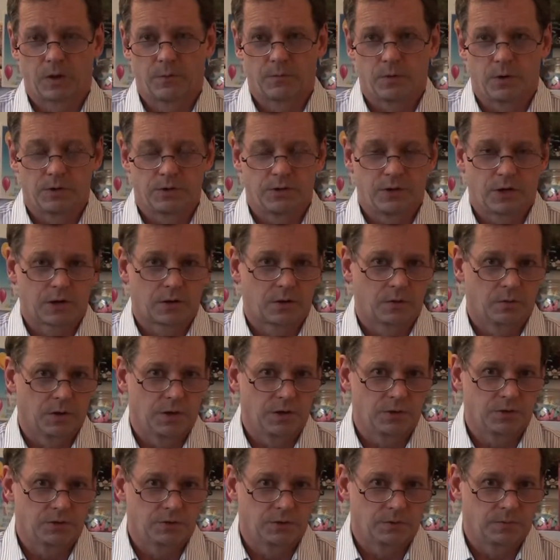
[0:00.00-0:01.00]
our
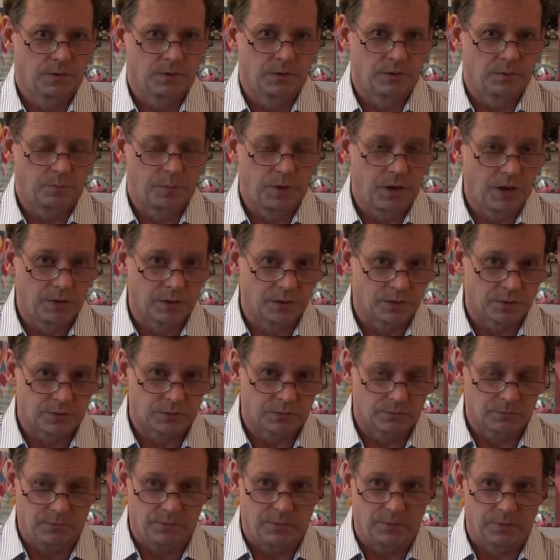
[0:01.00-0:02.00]
Declaration of
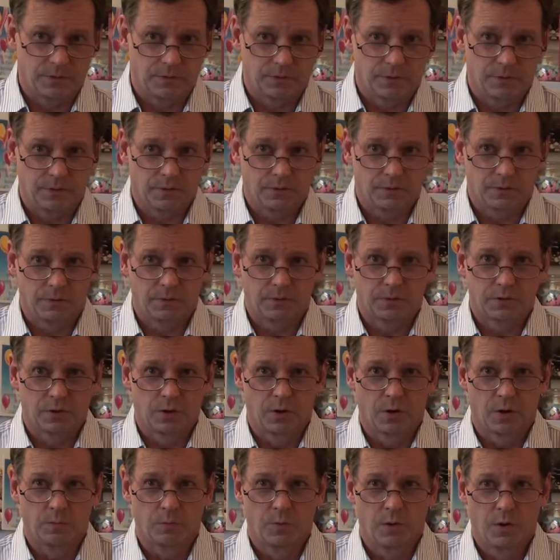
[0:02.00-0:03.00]
Independence. The
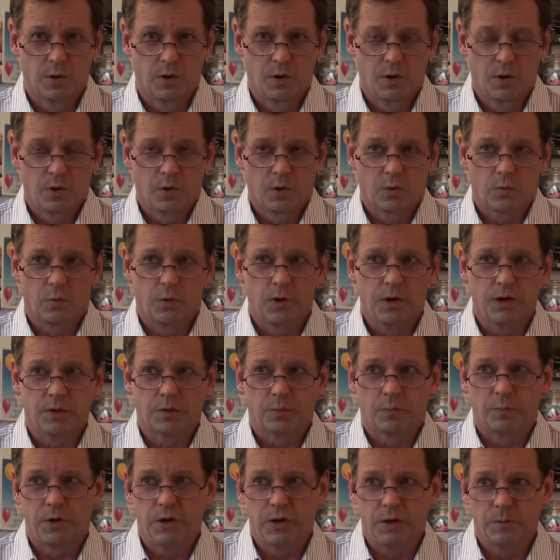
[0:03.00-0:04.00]
term "we
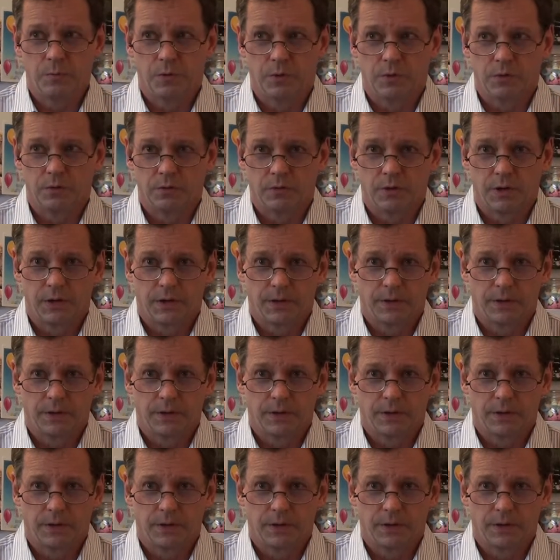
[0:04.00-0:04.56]
the people"